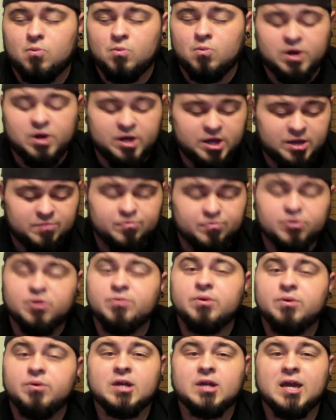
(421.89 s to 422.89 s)
want to improve
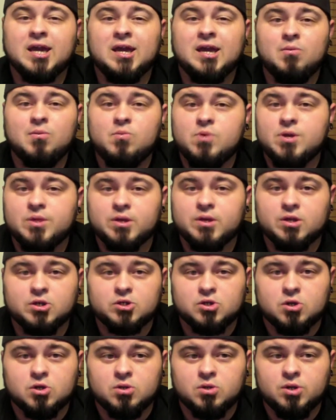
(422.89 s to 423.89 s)
your game with a
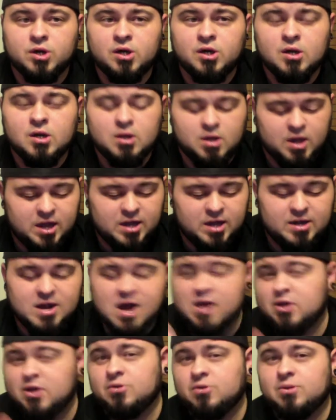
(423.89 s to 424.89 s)
controller and
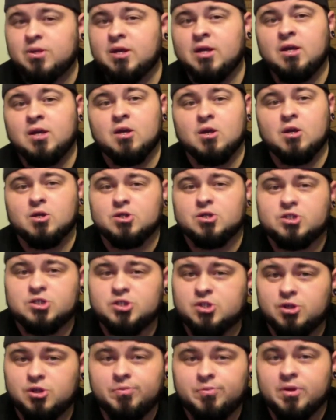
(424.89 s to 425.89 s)
not do the
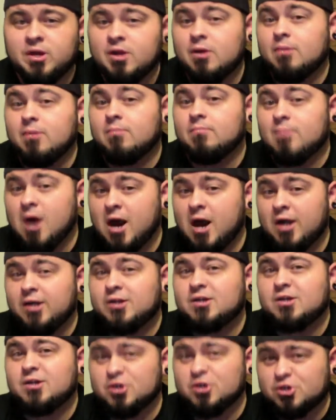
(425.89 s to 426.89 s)
stupid
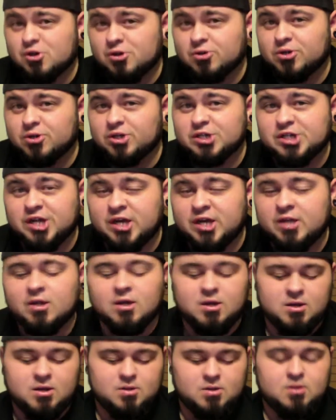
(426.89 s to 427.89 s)
modded controller shit,
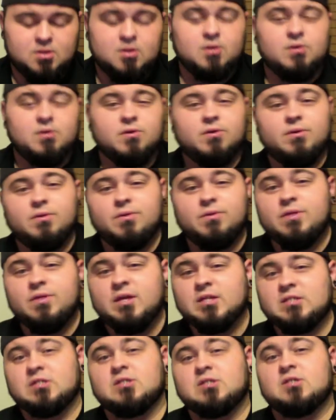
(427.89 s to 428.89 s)

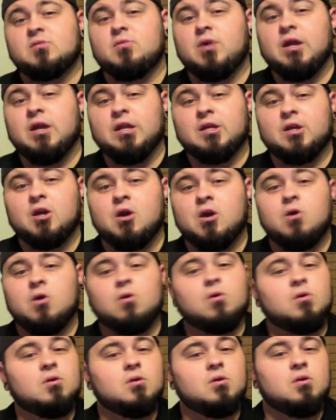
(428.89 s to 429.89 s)
this is the way to
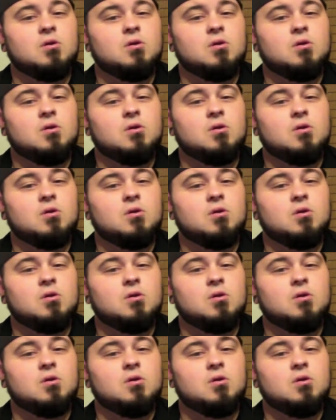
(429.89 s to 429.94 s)
go.